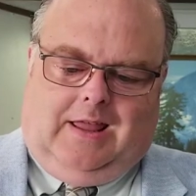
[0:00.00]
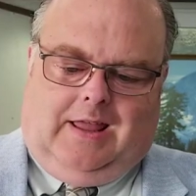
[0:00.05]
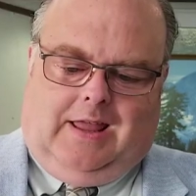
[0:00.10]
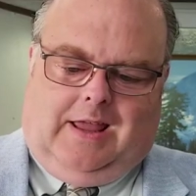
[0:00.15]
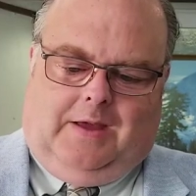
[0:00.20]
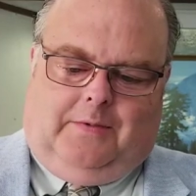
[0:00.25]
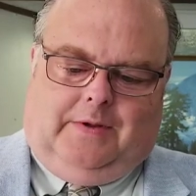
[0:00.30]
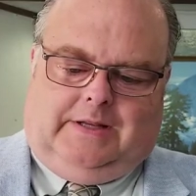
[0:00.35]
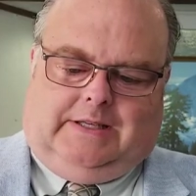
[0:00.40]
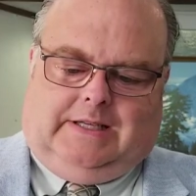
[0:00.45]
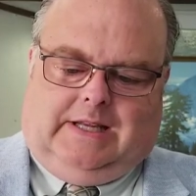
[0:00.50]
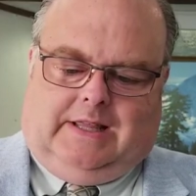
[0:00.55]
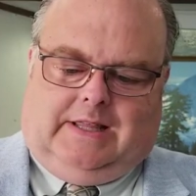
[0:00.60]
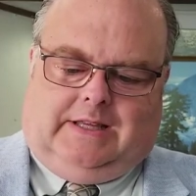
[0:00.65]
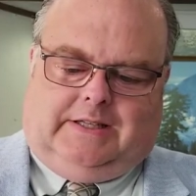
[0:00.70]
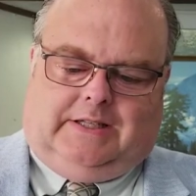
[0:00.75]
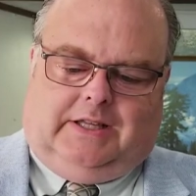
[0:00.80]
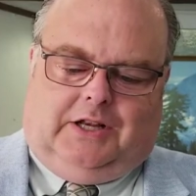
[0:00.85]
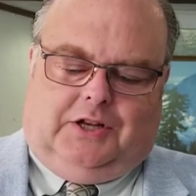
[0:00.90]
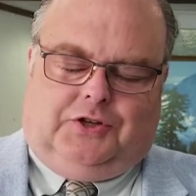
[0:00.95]
And we see
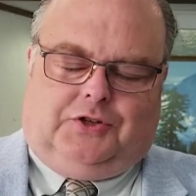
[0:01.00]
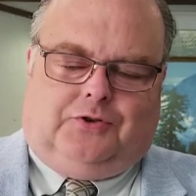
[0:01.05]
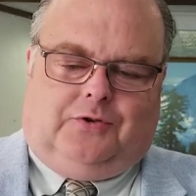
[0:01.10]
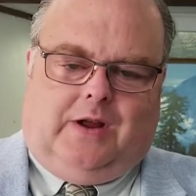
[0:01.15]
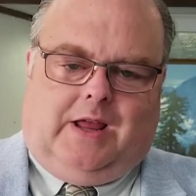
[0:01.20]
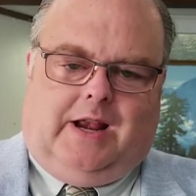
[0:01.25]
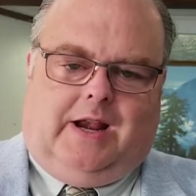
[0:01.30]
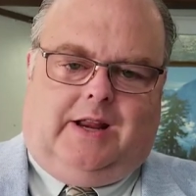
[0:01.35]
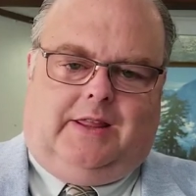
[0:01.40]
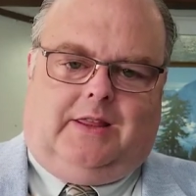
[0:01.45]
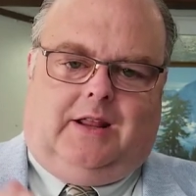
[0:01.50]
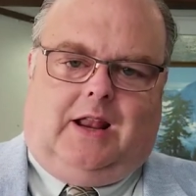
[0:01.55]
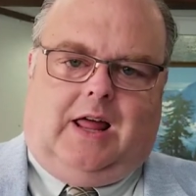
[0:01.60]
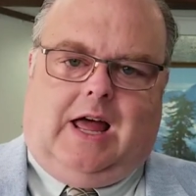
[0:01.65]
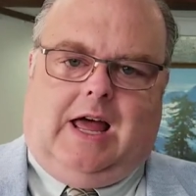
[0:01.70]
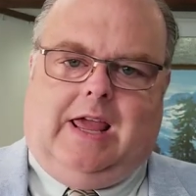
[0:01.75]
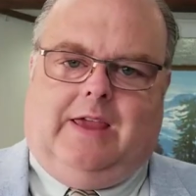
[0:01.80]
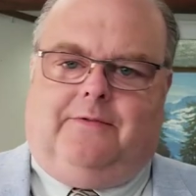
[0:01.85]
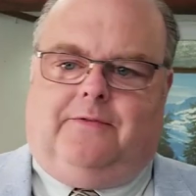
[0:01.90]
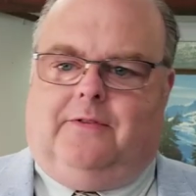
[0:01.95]
this illustrated in the
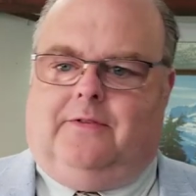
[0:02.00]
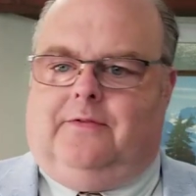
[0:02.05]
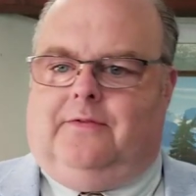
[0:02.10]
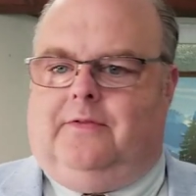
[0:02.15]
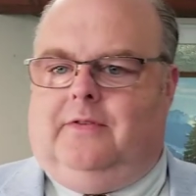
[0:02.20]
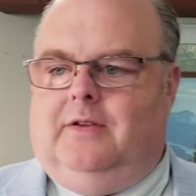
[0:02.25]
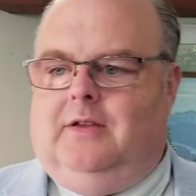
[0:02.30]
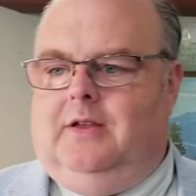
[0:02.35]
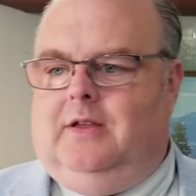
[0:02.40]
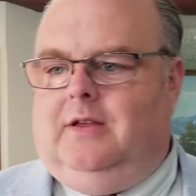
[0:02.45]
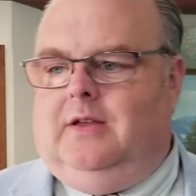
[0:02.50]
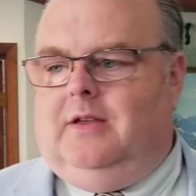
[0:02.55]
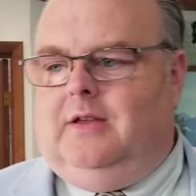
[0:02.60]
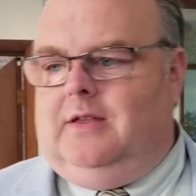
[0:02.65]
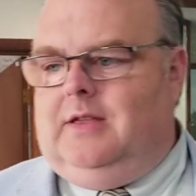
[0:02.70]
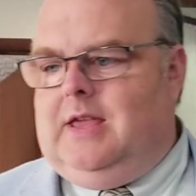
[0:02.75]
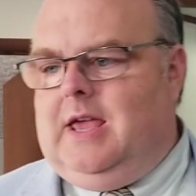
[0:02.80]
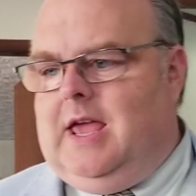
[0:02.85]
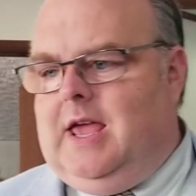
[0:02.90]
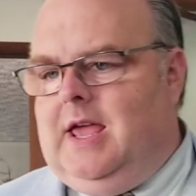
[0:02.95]
life of
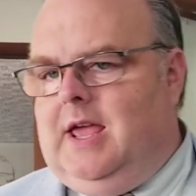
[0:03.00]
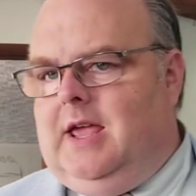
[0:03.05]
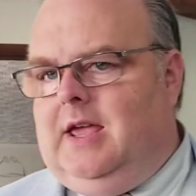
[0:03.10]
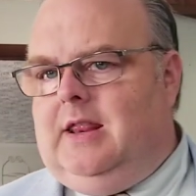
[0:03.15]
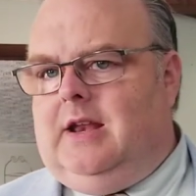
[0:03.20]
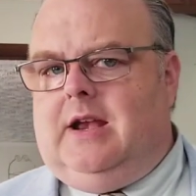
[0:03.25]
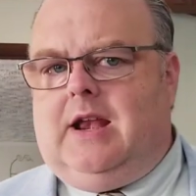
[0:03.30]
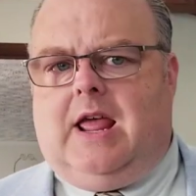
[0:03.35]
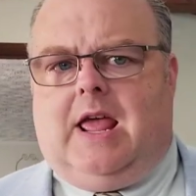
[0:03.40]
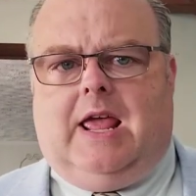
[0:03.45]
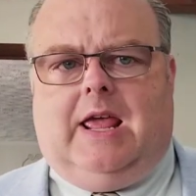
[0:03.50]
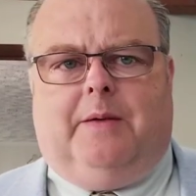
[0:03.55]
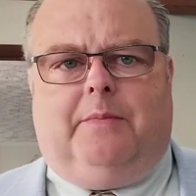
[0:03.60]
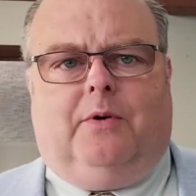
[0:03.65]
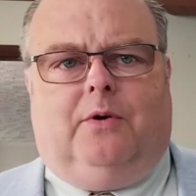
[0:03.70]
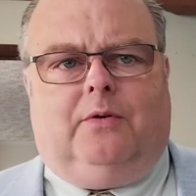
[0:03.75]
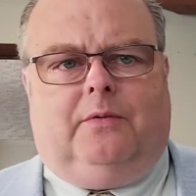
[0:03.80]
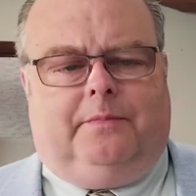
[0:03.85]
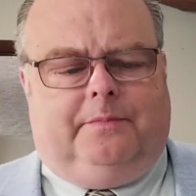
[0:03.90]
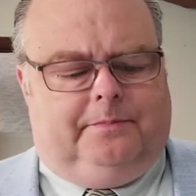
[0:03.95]
Cain and
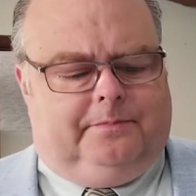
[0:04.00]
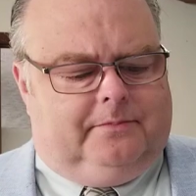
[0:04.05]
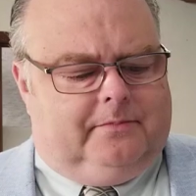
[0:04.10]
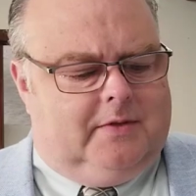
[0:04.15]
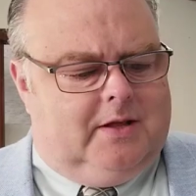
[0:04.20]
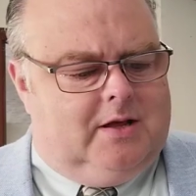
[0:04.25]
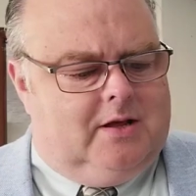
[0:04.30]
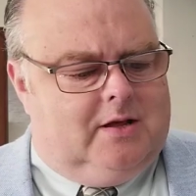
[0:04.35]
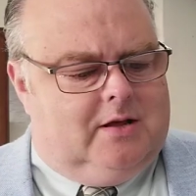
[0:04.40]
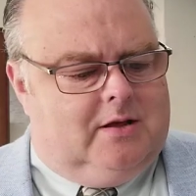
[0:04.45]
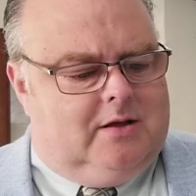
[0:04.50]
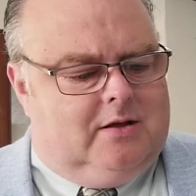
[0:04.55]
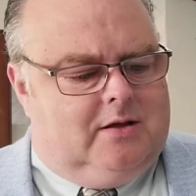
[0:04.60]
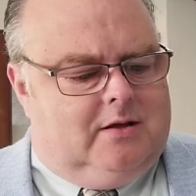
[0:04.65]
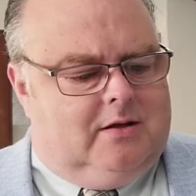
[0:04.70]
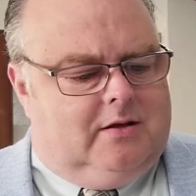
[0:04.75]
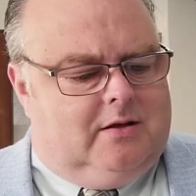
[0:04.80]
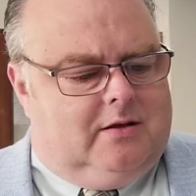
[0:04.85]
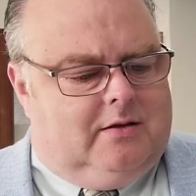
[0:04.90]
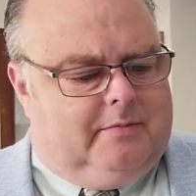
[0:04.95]
Abel.
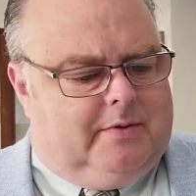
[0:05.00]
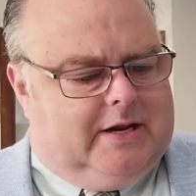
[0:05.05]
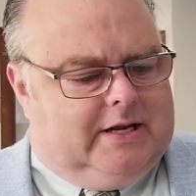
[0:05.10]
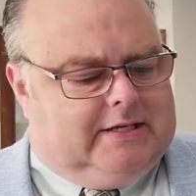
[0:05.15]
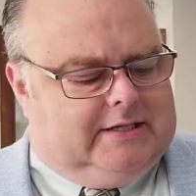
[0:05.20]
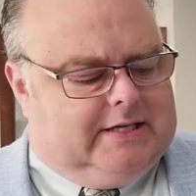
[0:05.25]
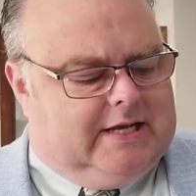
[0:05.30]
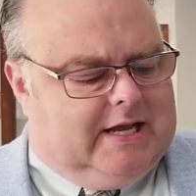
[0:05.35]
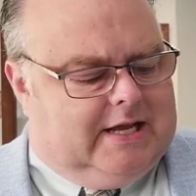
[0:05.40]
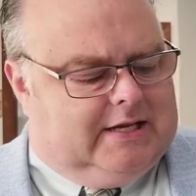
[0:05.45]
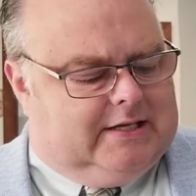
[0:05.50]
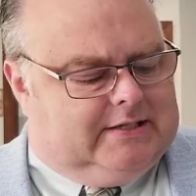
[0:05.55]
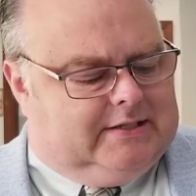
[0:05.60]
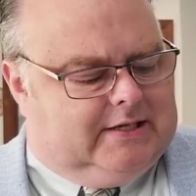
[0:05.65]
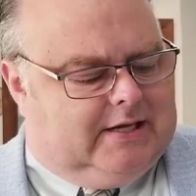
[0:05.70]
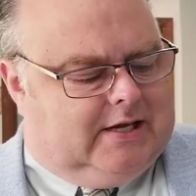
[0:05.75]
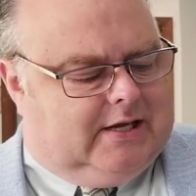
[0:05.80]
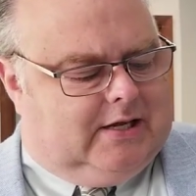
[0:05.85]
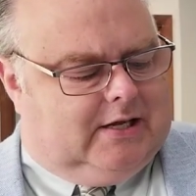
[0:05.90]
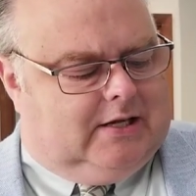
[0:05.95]
But it says,
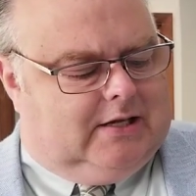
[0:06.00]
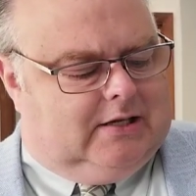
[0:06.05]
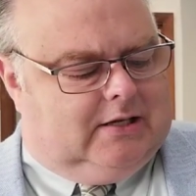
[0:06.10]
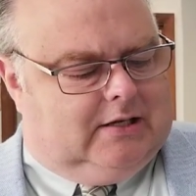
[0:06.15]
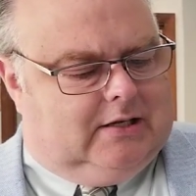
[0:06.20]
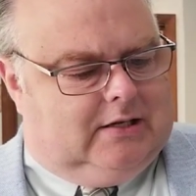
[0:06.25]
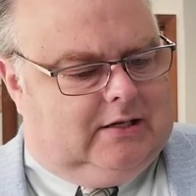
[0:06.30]
uh,